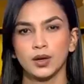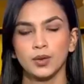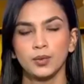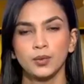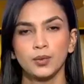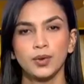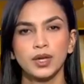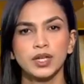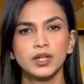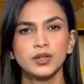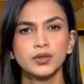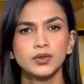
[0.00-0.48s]

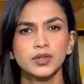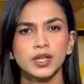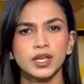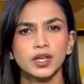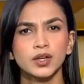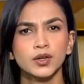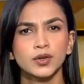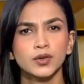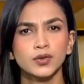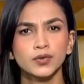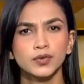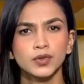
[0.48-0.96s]
When you
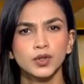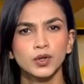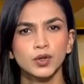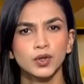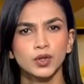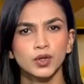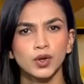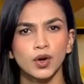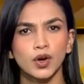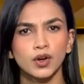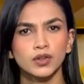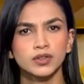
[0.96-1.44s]
think of New
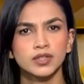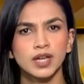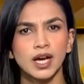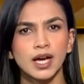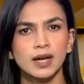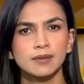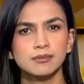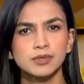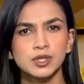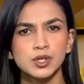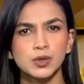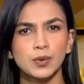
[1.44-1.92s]
York,
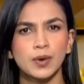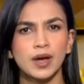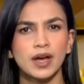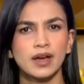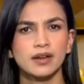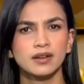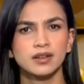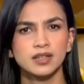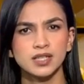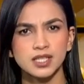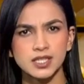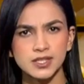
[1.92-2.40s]
Times
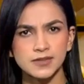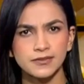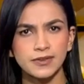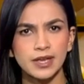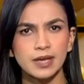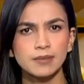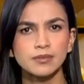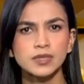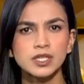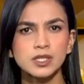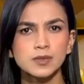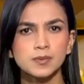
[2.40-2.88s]
Square and its
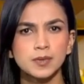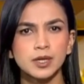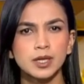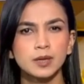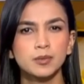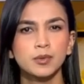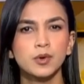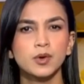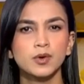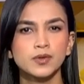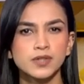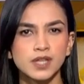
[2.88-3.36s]
famous
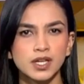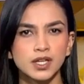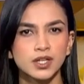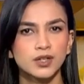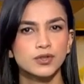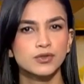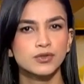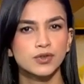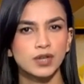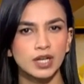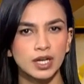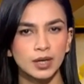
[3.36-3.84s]
billboards are
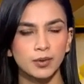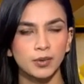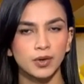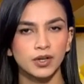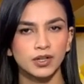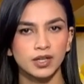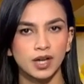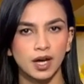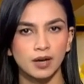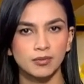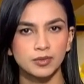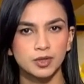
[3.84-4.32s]
usually
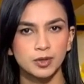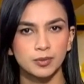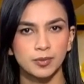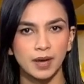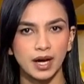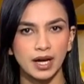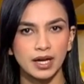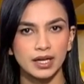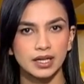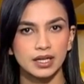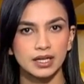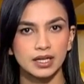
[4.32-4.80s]
what come to
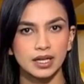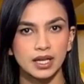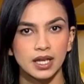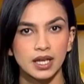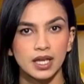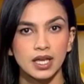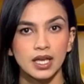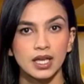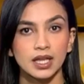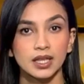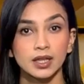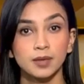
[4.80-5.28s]
mind.
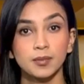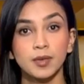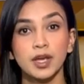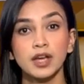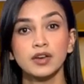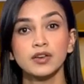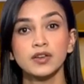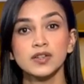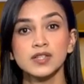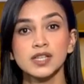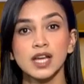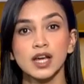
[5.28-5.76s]
The
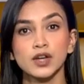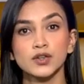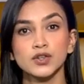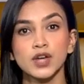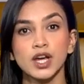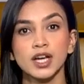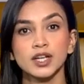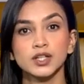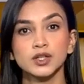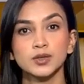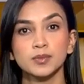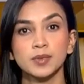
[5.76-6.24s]
mayor is now
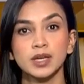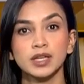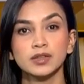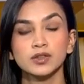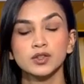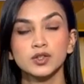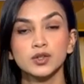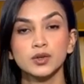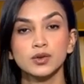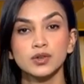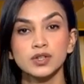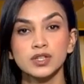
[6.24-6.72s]
trying to make the
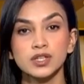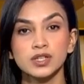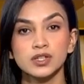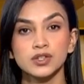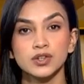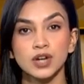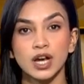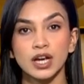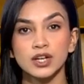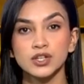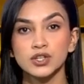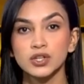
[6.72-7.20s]
tourist
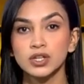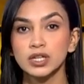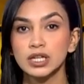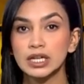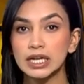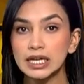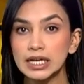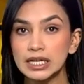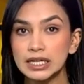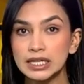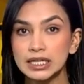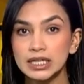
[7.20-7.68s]
attraction
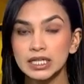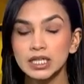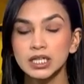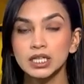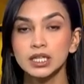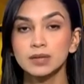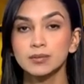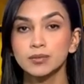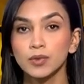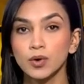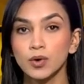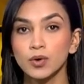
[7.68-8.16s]
a
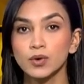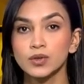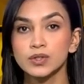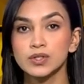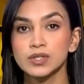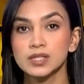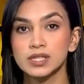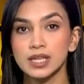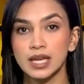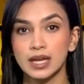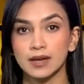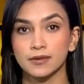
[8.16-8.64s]
little more
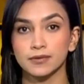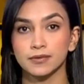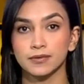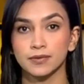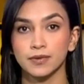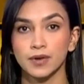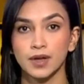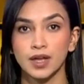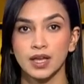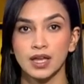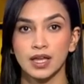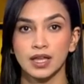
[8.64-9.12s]
safe
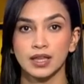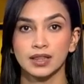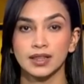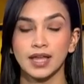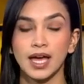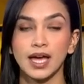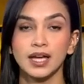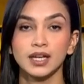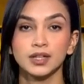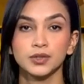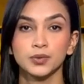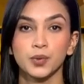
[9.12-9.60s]

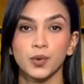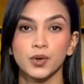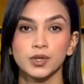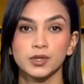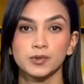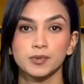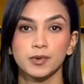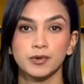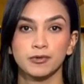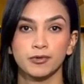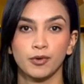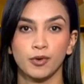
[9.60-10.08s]
than it was
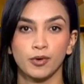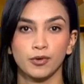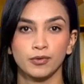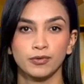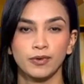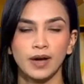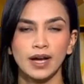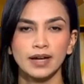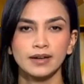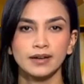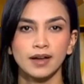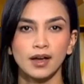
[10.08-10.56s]
before.
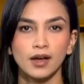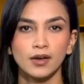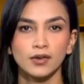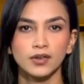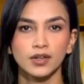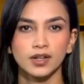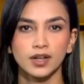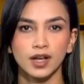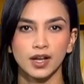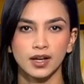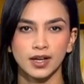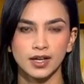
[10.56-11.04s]
Find out
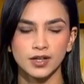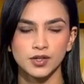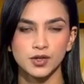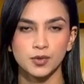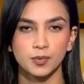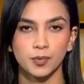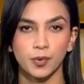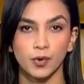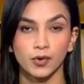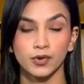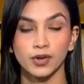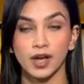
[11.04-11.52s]
in our next
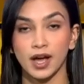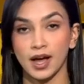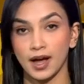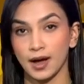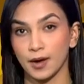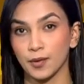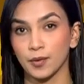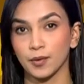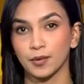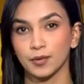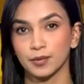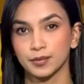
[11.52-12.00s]
report
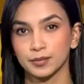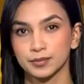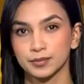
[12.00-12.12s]
how.